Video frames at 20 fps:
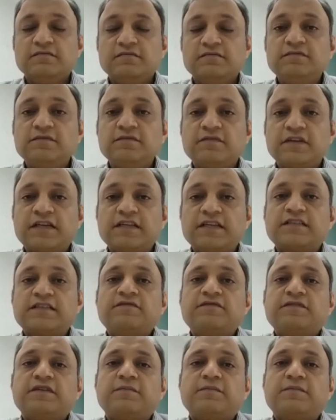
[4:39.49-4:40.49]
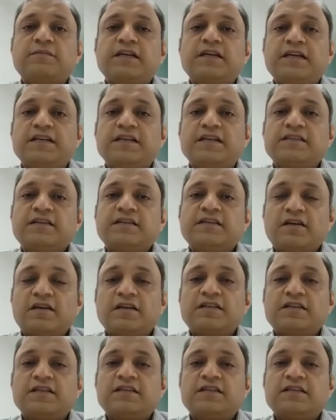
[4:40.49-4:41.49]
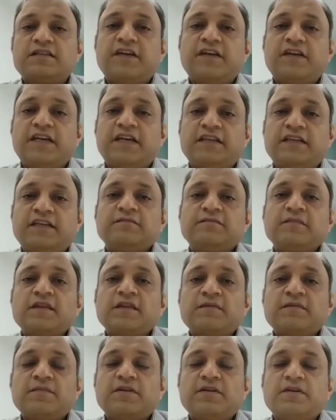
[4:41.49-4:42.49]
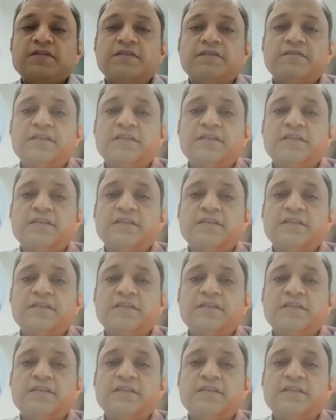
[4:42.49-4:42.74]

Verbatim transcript: Whereas if somebody has a clot in the vein because of